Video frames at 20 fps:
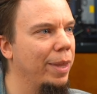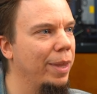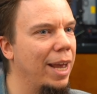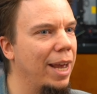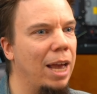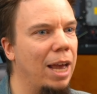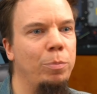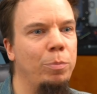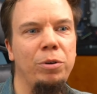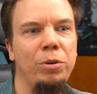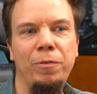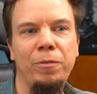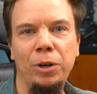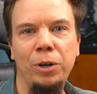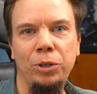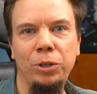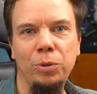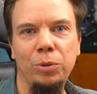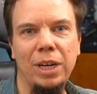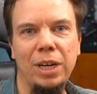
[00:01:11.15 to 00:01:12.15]
I prefer
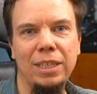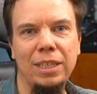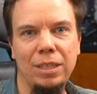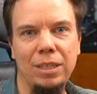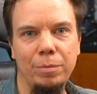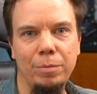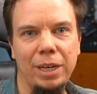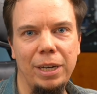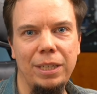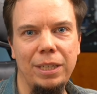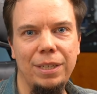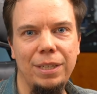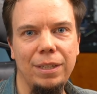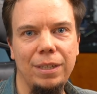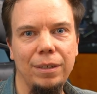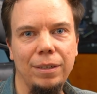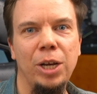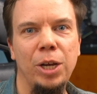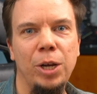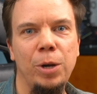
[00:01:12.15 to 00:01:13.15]
to customize it.
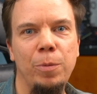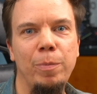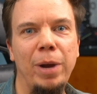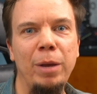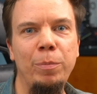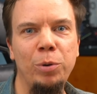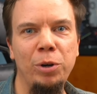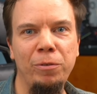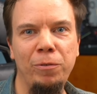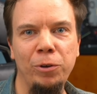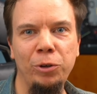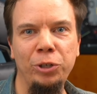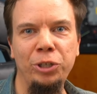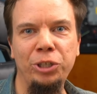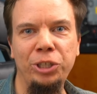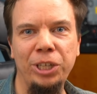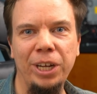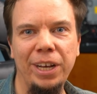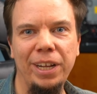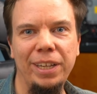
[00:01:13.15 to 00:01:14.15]
My preferred
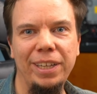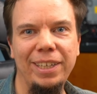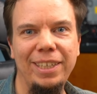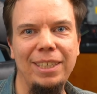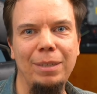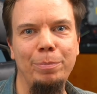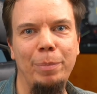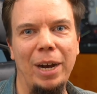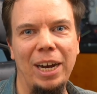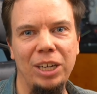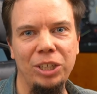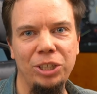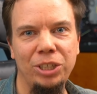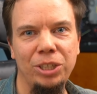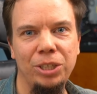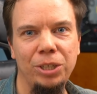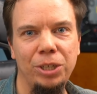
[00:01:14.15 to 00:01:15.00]
shell is bash.